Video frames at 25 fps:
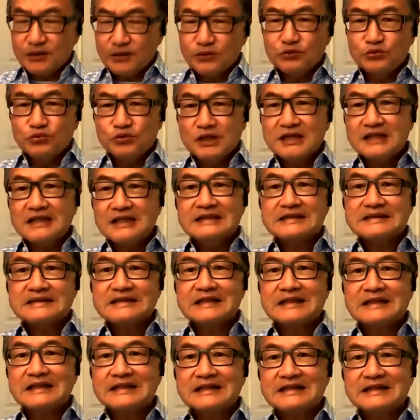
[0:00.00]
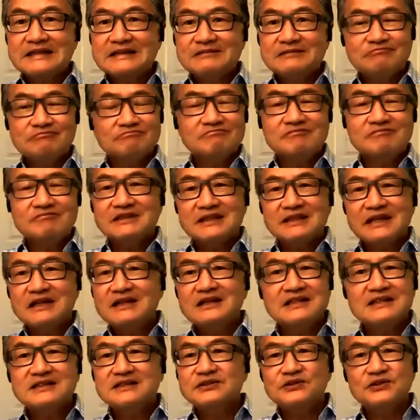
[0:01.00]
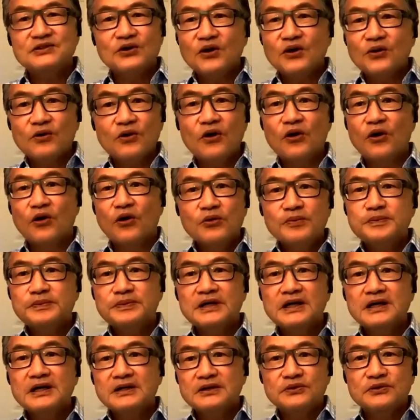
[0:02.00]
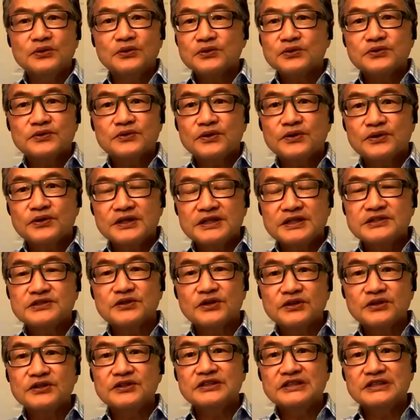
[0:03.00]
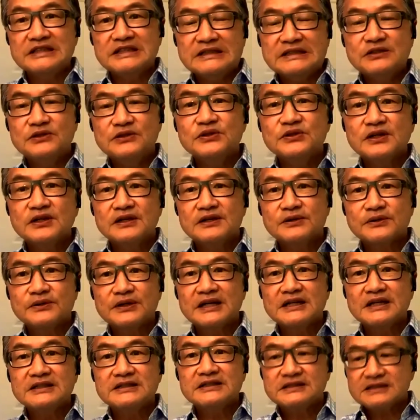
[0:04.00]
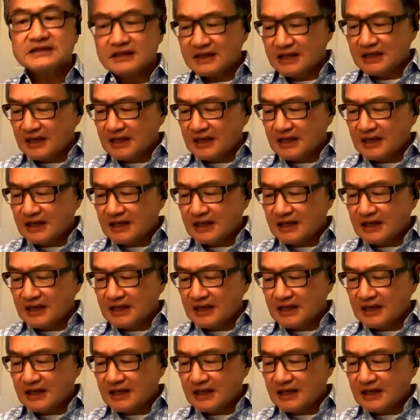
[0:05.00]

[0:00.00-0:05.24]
Realistically, there is no hope North Koreans gonna denuclearize.